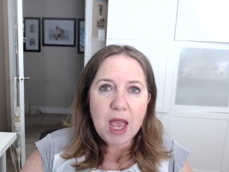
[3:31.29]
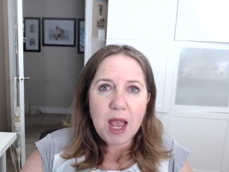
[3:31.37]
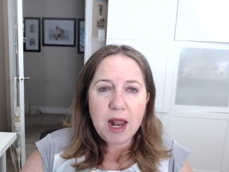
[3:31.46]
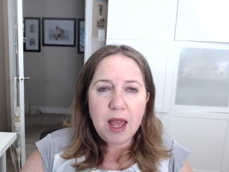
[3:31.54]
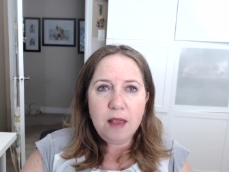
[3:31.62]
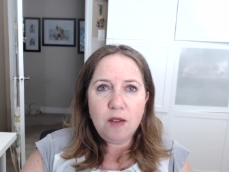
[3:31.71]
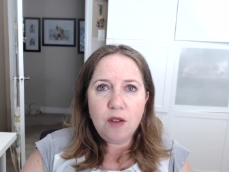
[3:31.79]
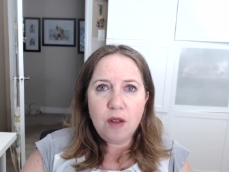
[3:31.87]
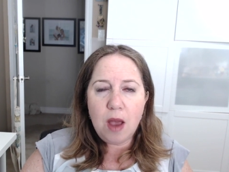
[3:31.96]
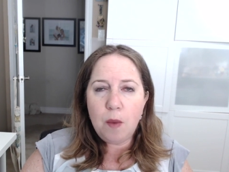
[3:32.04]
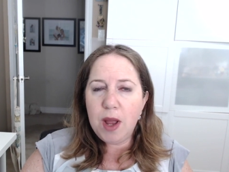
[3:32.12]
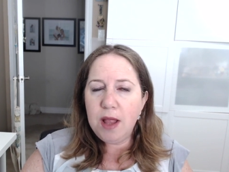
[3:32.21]
And I,
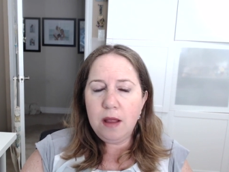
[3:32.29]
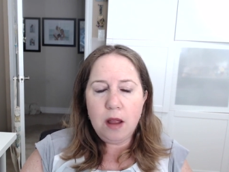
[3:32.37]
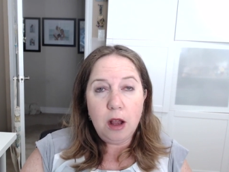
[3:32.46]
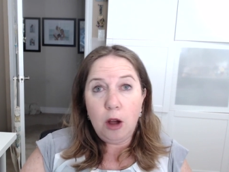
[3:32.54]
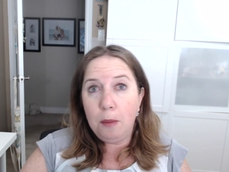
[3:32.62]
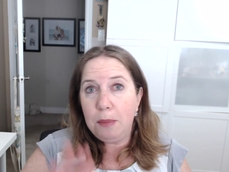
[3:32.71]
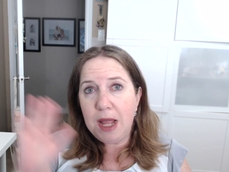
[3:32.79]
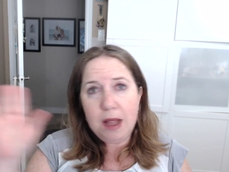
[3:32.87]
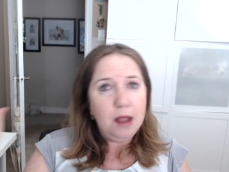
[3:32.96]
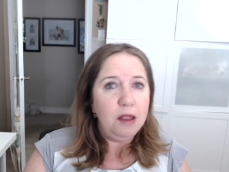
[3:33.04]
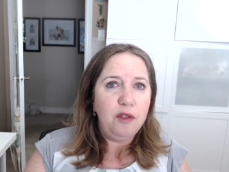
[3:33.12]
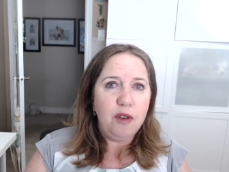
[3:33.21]
I went in a
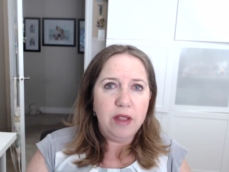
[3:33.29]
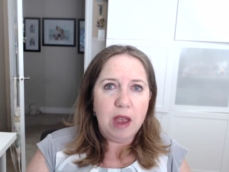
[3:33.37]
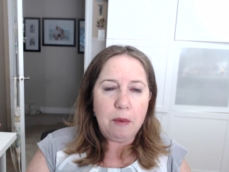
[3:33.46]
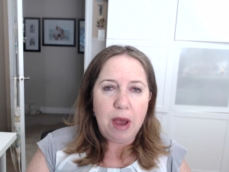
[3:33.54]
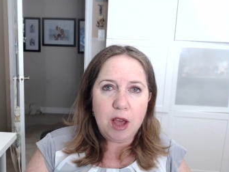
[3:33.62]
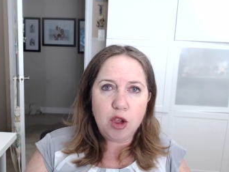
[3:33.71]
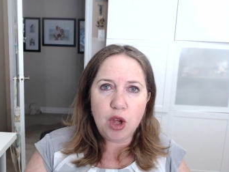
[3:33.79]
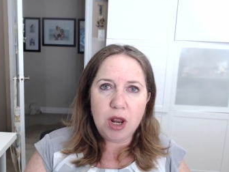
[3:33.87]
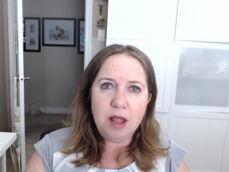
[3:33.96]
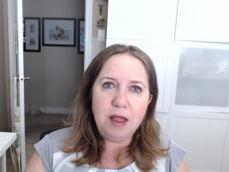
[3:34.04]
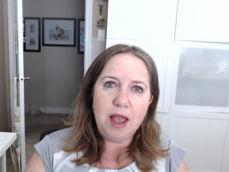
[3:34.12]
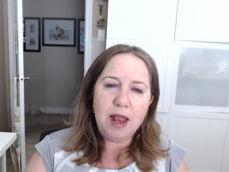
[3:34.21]
completely different direction.
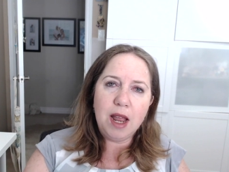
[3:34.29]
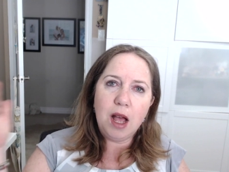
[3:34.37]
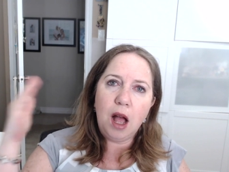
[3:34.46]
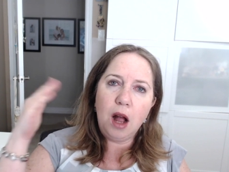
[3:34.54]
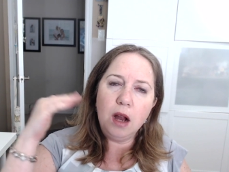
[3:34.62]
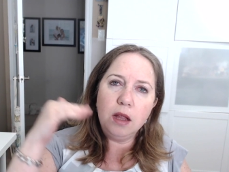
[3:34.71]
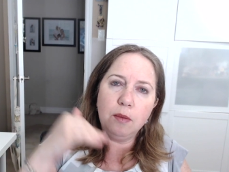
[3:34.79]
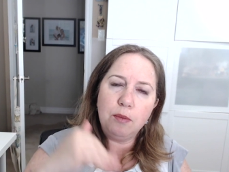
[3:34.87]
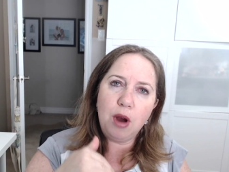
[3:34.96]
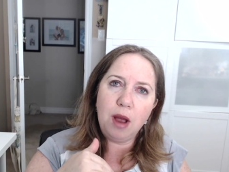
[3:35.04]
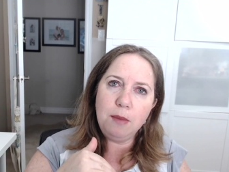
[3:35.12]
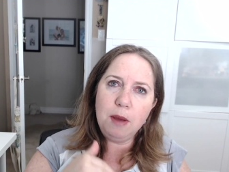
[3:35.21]
And then art
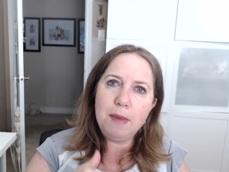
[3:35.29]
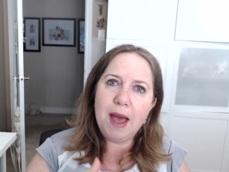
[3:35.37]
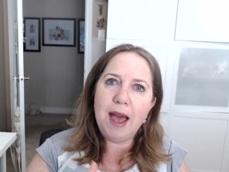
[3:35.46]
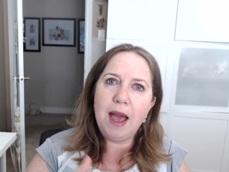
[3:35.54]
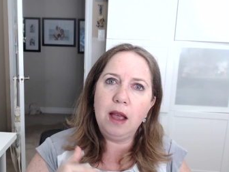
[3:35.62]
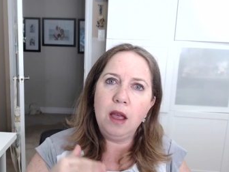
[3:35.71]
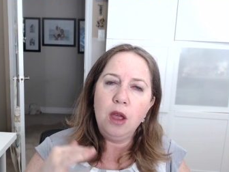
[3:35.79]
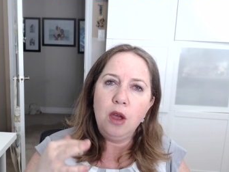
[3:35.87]
brought me back